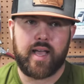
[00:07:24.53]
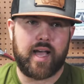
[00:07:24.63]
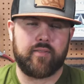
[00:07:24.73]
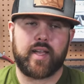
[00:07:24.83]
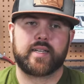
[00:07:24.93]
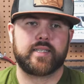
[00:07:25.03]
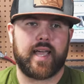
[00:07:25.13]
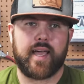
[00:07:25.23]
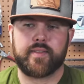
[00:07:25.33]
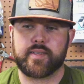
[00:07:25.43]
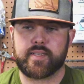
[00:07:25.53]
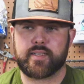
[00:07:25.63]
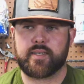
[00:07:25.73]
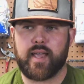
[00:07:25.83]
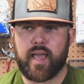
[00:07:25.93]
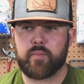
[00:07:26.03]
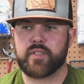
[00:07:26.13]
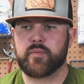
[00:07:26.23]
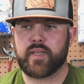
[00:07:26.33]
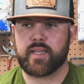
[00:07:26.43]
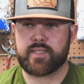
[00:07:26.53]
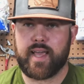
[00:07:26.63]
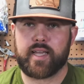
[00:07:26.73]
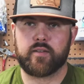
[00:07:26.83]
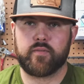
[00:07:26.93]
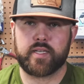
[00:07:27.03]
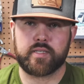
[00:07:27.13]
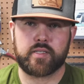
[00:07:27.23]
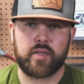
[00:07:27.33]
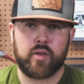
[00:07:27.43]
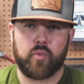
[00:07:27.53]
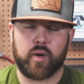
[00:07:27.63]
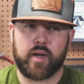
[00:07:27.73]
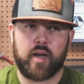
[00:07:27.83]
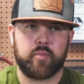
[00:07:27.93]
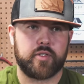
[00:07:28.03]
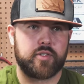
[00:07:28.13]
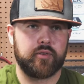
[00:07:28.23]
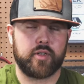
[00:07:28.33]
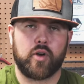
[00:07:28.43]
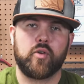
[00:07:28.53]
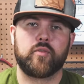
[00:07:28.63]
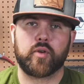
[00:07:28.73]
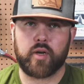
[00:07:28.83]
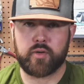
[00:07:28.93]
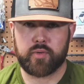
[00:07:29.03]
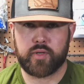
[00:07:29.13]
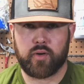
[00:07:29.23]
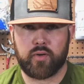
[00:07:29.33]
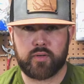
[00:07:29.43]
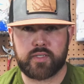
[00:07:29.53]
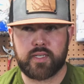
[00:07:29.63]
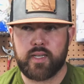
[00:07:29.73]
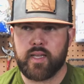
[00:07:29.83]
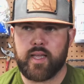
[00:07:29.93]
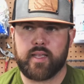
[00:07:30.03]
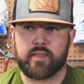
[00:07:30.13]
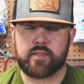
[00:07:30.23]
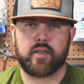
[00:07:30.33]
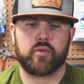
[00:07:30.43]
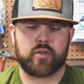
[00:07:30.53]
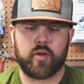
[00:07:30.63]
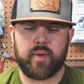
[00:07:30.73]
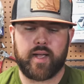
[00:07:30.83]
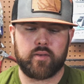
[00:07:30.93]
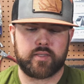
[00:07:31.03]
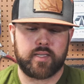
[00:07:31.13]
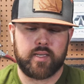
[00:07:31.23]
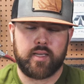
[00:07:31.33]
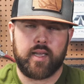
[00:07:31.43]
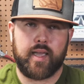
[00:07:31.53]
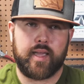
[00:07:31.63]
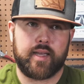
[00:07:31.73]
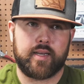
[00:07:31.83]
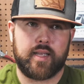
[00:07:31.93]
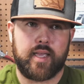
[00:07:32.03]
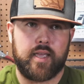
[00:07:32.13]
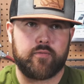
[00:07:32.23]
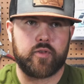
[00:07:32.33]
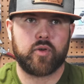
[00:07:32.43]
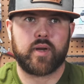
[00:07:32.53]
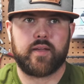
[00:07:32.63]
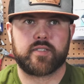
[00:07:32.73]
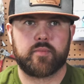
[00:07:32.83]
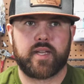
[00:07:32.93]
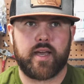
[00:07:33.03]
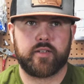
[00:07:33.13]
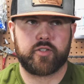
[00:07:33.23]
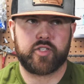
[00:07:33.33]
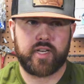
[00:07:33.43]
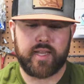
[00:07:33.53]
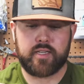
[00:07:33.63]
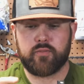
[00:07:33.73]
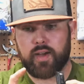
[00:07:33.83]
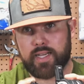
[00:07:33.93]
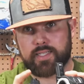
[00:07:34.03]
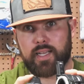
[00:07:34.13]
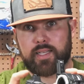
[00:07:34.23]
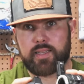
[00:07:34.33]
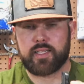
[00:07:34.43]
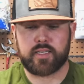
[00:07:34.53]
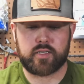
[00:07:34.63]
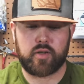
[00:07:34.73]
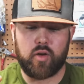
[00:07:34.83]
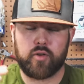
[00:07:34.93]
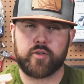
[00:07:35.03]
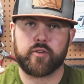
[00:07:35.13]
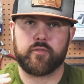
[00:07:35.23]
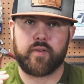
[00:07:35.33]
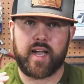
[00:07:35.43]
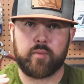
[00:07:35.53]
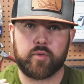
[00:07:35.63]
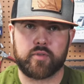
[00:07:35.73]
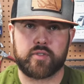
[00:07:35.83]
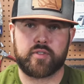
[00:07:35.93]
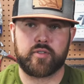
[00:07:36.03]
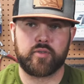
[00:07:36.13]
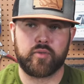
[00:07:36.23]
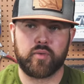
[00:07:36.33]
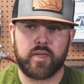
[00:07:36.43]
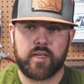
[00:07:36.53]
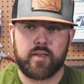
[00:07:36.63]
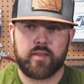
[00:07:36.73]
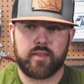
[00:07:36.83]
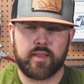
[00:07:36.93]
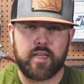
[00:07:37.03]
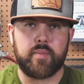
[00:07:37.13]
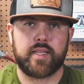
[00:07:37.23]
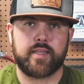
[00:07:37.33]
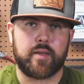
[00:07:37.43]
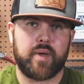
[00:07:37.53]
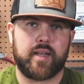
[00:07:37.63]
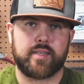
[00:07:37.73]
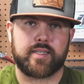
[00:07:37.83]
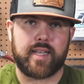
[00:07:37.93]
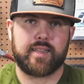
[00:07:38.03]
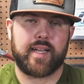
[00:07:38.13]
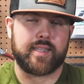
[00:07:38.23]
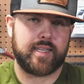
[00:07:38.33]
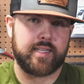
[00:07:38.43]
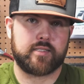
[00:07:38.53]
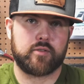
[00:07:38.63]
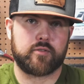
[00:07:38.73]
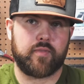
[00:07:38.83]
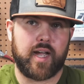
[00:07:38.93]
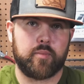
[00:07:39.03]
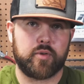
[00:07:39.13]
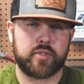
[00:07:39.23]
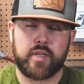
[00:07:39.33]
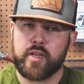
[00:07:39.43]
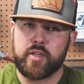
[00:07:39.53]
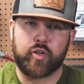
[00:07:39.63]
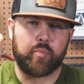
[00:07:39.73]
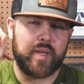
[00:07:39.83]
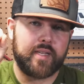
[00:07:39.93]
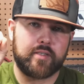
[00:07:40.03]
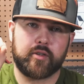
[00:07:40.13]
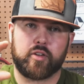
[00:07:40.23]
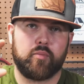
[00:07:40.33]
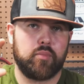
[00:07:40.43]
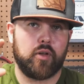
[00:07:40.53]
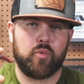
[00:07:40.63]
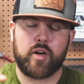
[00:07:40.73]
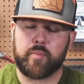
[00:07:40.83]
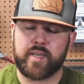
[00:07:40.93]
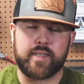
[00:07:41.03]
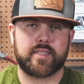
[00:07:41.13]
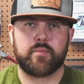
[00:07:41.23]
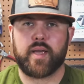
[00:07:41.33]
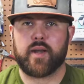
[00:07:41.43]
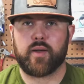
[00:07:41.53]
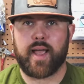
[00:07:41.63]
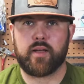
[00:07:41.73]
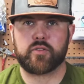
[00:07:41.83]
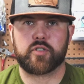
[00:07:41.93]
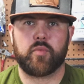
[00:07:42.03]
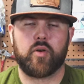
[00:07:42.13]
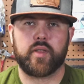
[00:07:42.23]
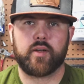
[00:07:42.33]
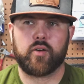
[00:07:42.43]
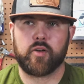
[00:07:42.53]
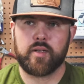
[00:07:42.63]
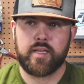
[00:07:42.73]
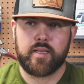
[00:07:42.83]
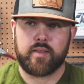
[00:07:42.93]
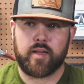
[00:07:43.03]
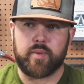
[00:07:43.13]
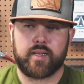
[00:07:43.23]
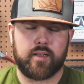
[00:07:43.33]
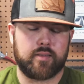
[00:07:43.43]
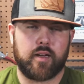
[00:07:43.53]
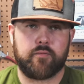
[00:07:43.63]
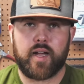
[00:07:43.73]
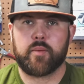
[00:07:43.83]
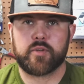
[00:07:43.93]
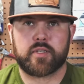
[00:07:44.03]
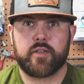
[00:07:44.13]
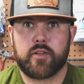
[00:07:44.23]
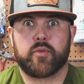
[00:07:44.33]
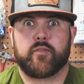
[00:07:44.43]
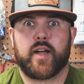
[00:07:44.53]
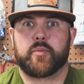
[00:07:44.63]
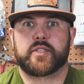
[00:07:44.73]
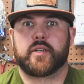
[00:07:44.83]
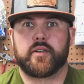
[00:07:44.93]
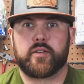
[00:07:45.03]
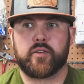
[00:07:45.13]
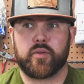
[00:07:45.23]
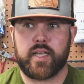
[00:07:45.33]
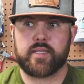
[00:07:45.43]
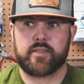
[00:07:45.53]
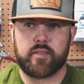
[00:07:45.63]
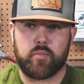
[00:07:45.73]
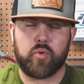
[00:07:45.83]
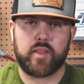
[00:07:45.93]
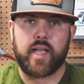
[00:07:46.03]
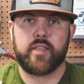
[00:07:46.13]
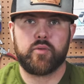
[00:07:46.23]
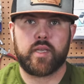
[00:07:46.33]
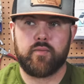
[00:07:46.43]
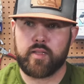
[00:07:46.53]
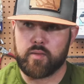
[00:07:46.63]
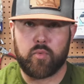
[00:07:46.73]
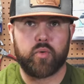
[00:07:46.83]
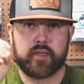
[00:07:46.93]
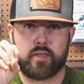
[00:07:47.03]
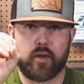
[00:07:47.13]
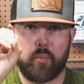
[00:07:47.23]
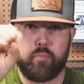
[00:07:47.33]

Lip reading: I've actually had this happen to me at tack events where I'll be shooting over 100 yards and the sun will come out, and if you don't have some kind of shade device like this on your fibers to limit the amount of daylight that hits those fibers, your pins are going to blow up. It doesn't matter how small they are. I mean, a fiber is going to do what a fiber is going to do. The more light you give it, the more it's going to.